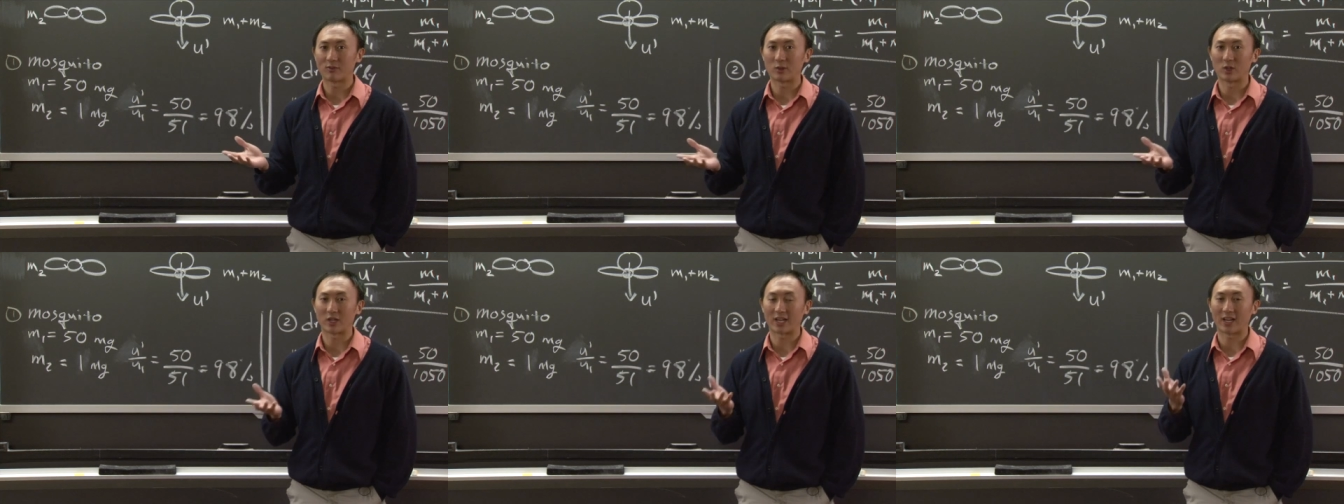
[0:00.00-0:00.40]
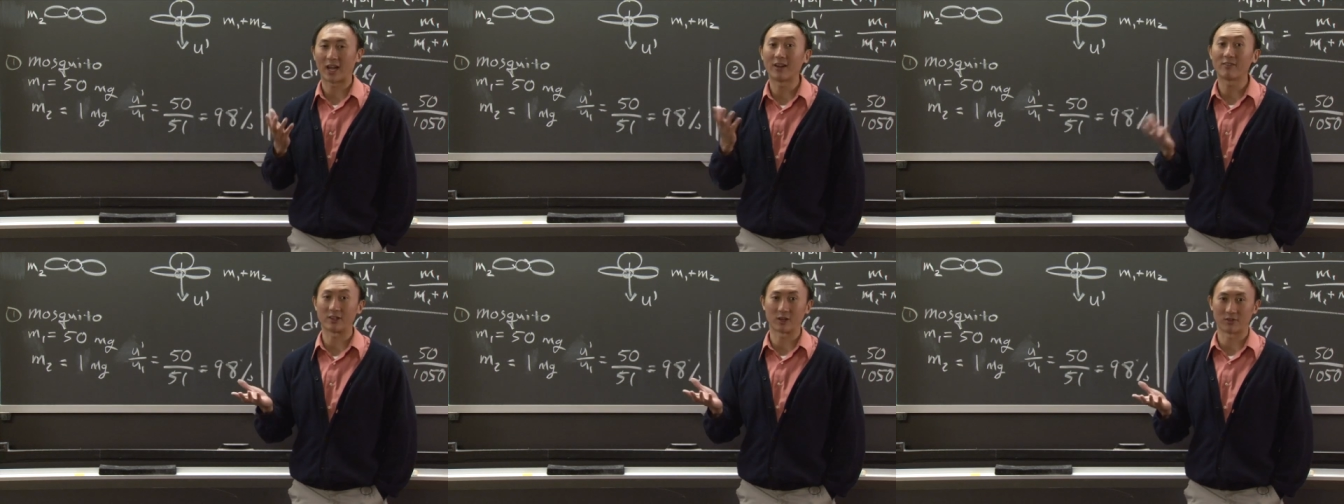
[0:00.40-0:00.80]
if we look at
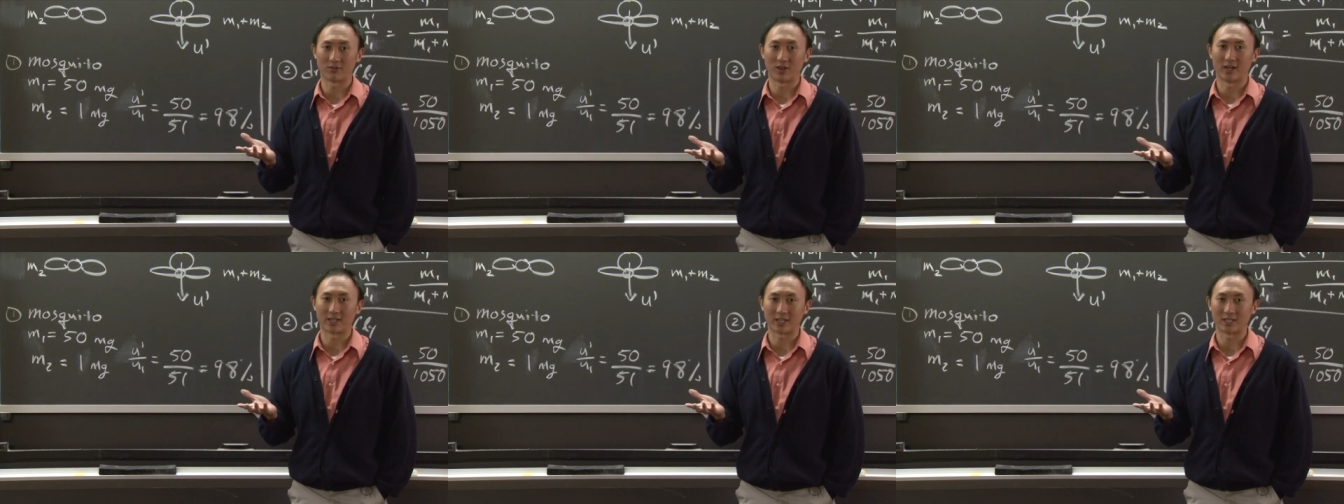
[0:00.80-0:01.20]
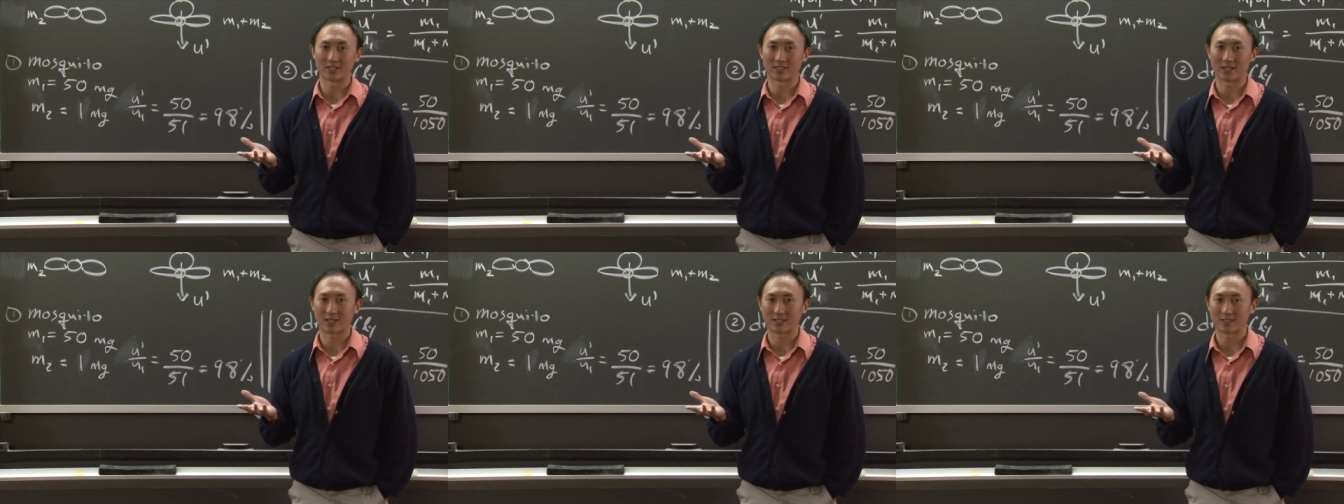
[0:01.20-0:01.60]
heavier flying
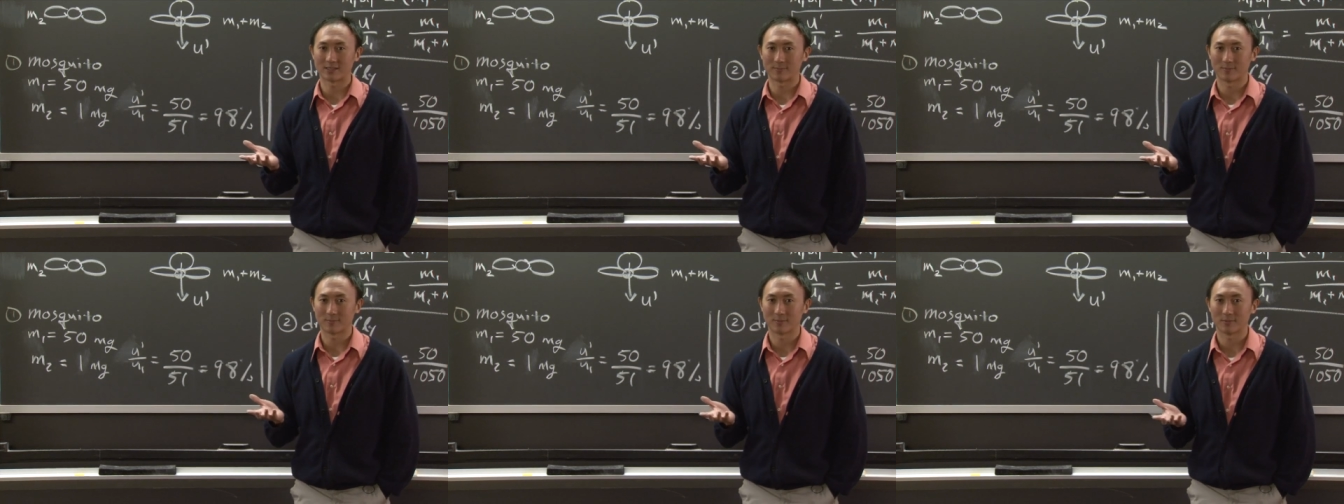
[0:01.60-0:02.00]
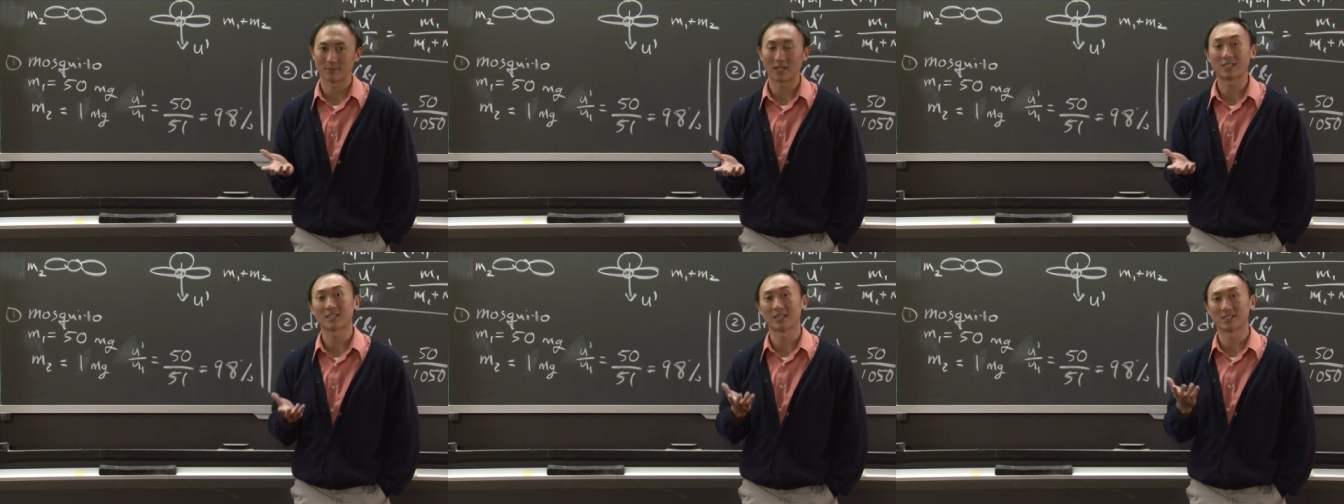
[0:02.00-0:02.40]
insects.
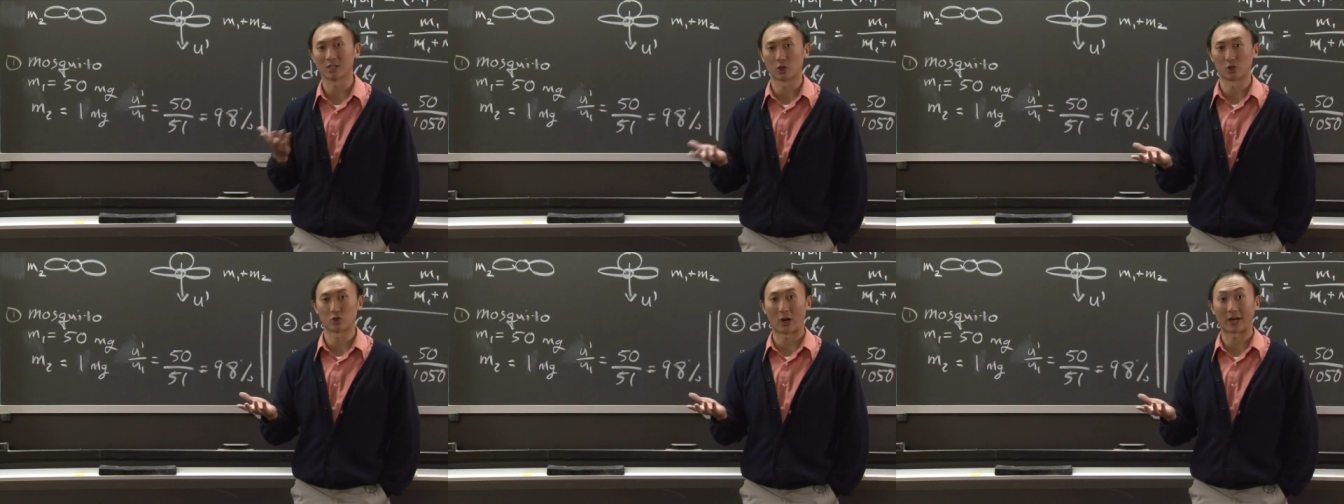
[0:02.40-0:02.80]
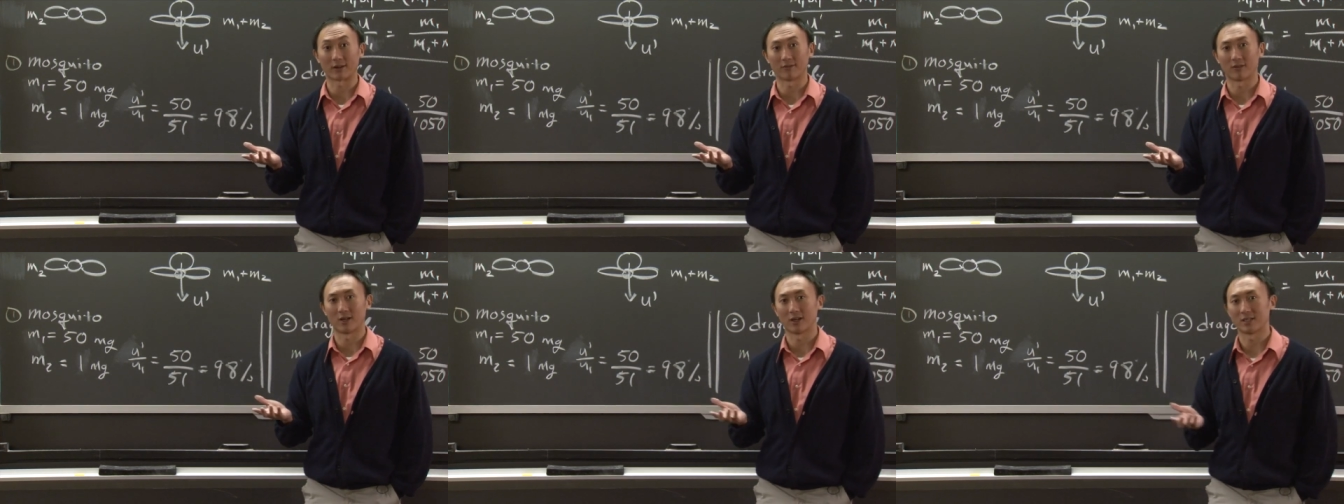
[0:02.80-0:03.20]
Let's consider
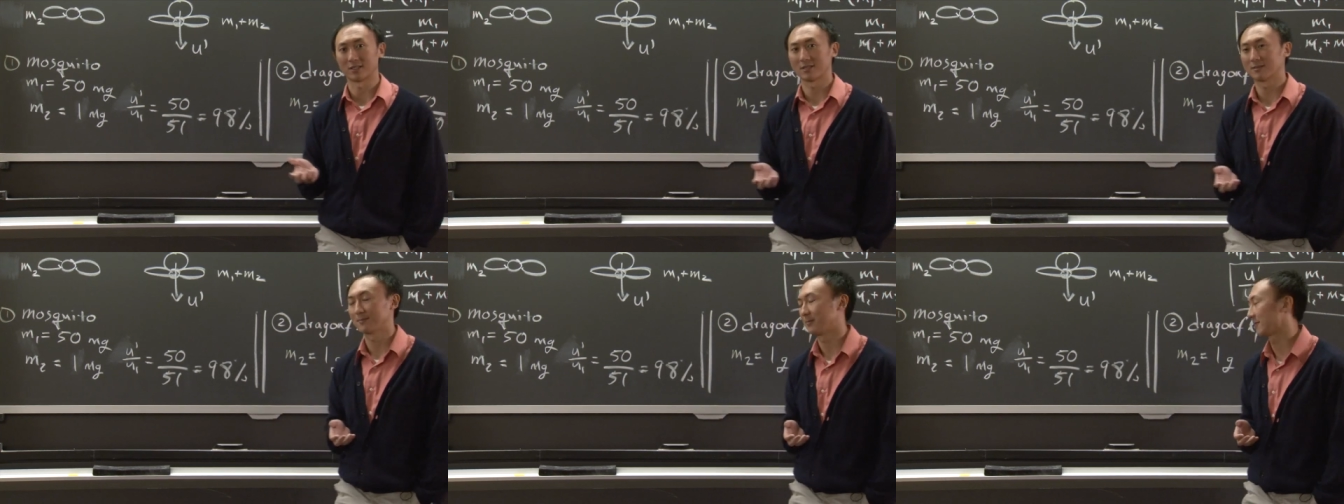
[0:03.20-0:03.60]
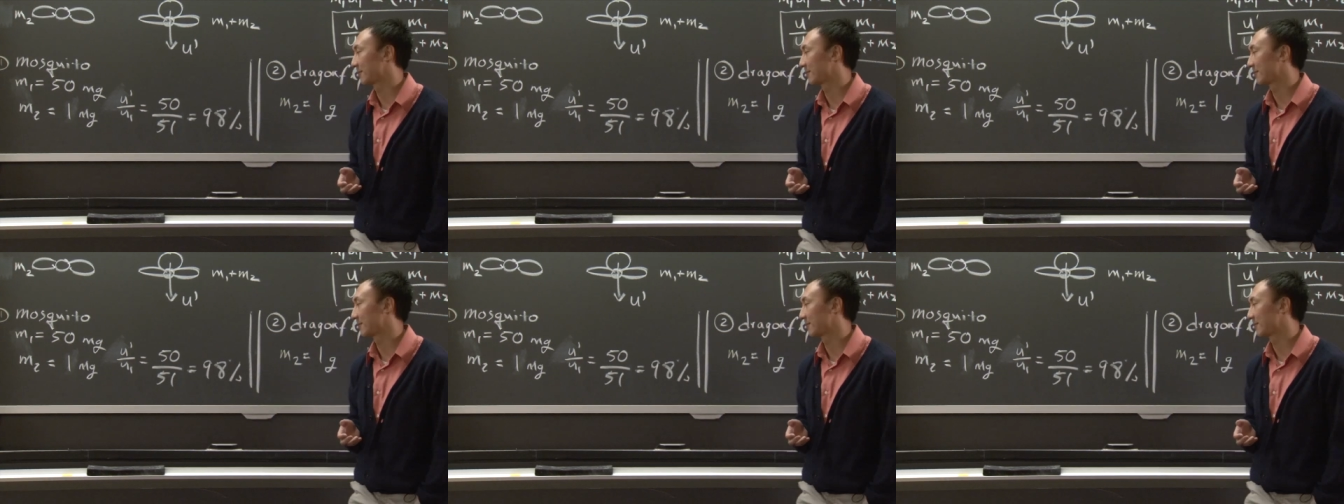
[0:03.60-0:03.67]
dragonflies.